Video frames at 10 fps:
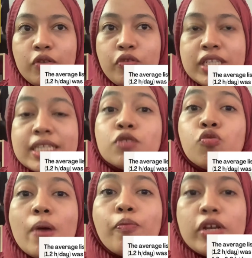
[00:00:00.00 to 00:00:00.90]
which is
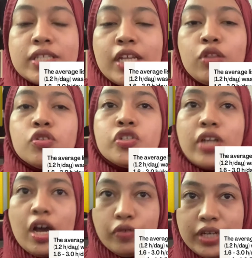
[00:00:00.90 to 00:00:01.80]
1.6 to
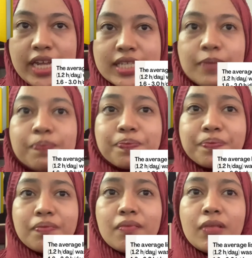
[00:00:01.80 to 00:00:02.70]
3 hours
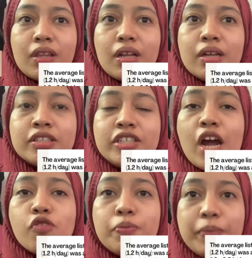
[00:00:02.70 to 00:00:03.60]

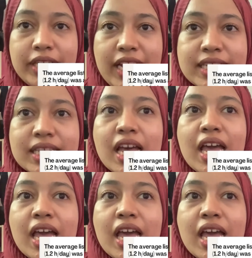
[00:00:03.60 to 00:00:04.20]
per day.